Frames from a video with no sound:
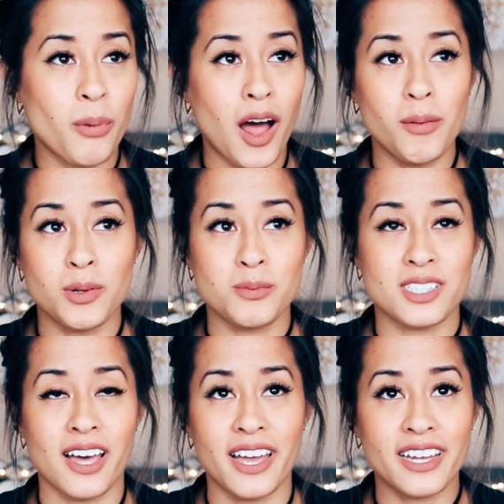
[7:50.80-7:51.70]

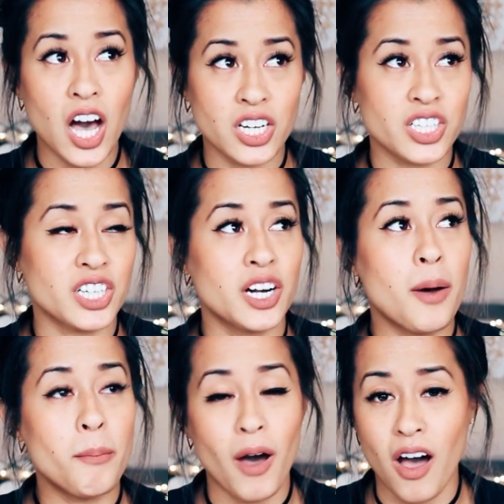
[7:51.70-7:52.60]
problems like
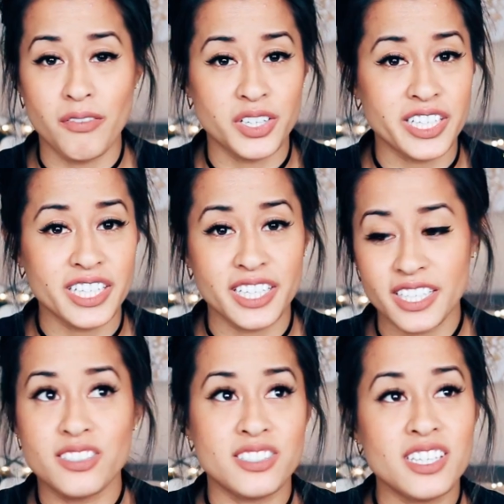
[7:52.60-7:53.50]
hunger, poverty,
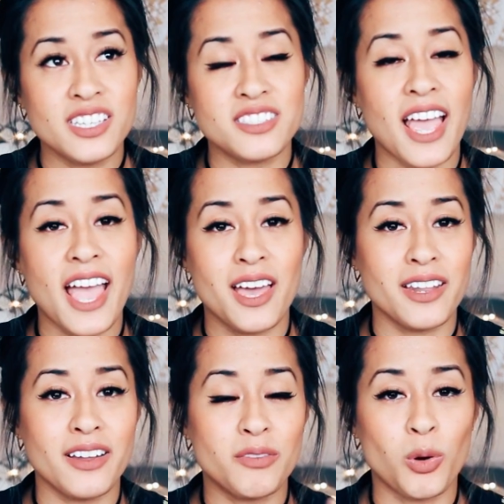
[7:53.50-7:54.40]
disease,
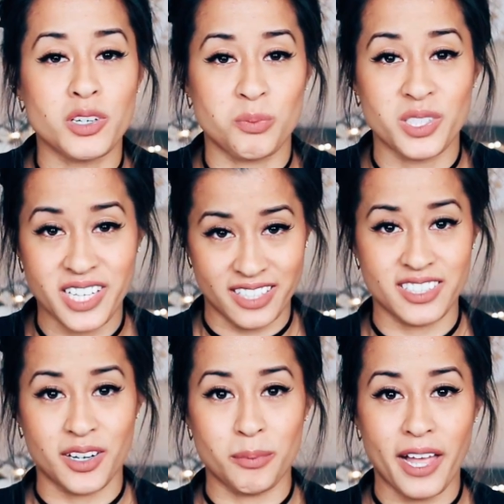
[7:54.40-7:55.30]
and of course
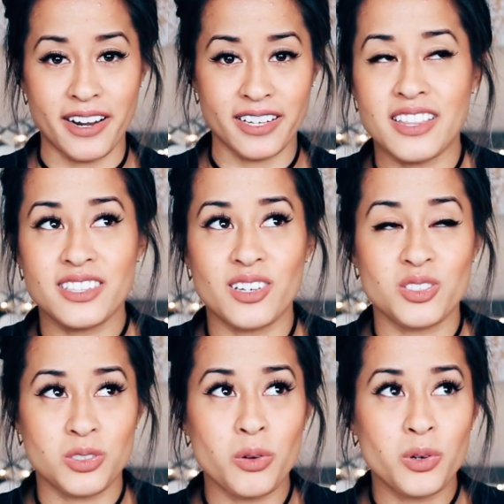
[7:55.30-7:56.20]
protecting our planet. I think that
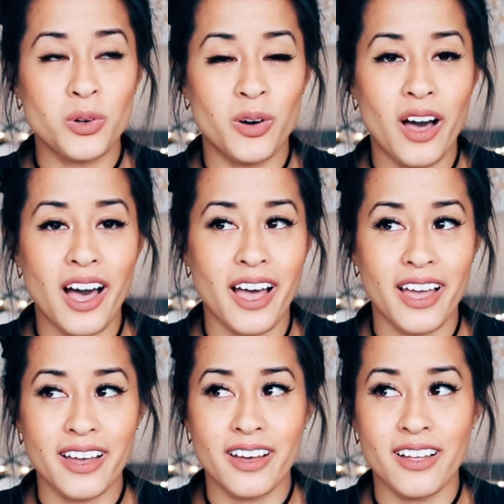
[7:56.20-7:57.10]
is so cool.
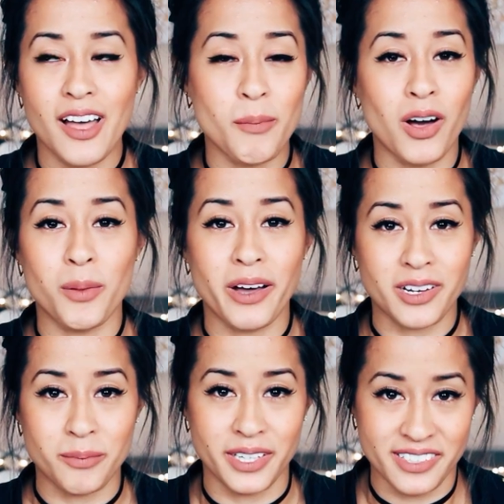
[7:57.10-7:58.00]
I am all about
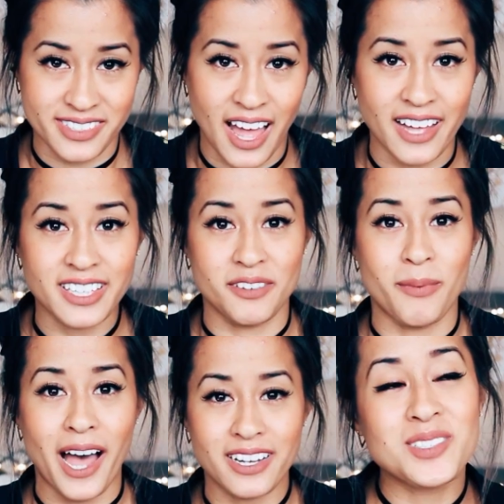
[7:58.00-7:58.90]
companies that give
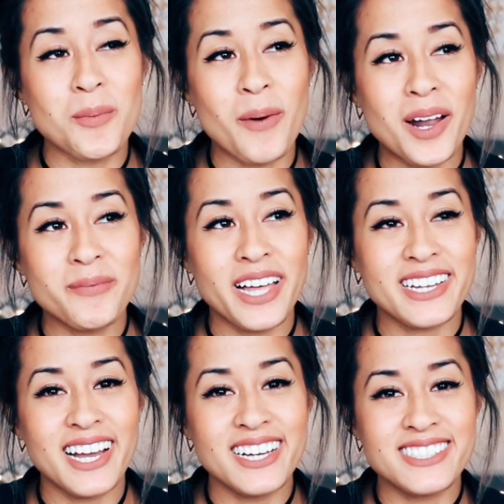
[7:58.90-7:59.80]
back. So bottom line
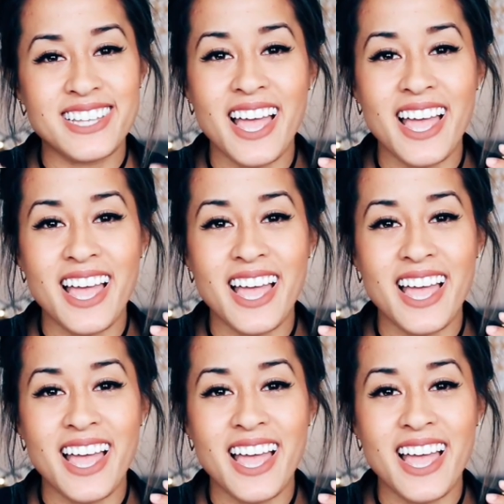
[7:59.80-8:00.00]
guys,